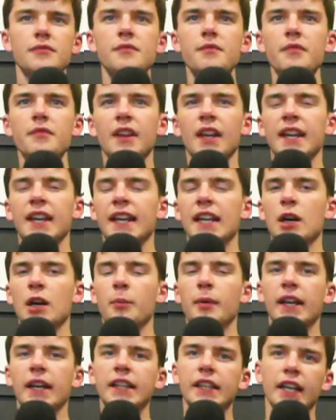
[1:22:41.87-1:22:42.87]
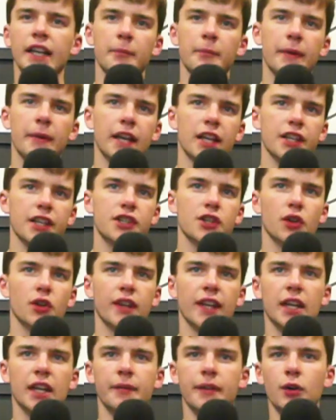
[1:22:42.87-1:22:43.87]
Again, Albania making sure
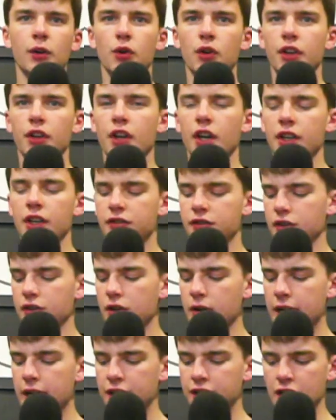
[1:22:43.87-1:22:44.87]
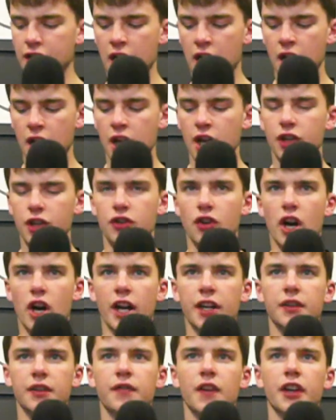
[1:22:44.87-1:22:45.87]
they're going to be organised. Croatia
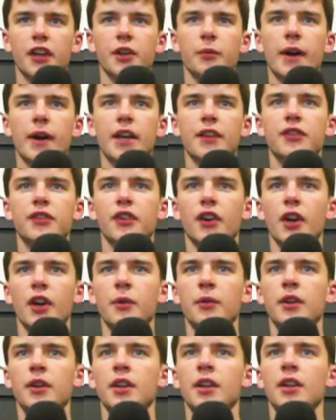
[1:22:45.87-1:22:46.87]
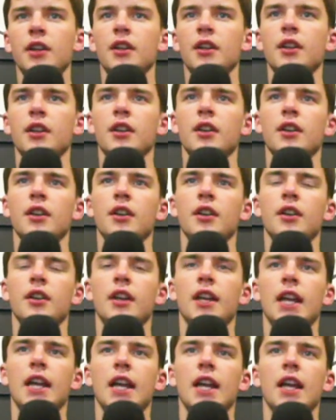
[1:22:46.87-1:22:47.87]
trying to find a way through.
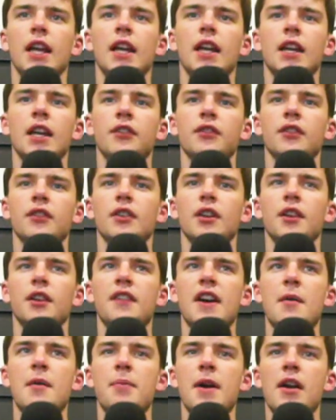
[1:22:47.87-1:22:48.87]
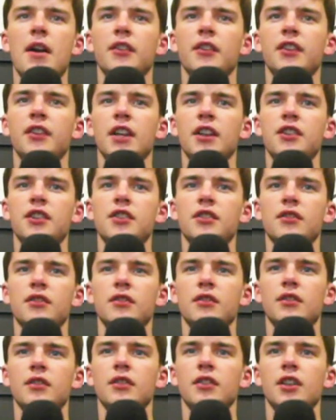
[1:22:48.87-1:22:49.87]
Here is Ivan Perisic
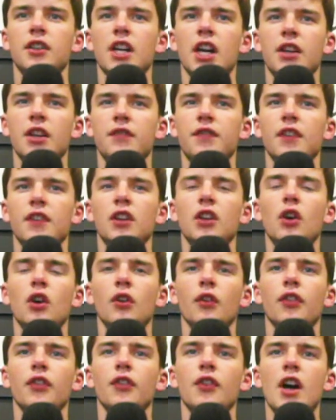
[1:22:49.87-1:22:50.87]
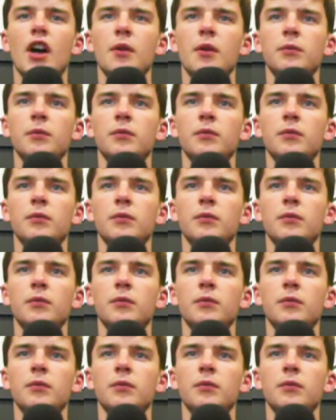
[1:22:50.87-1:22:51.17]
going for the long throw.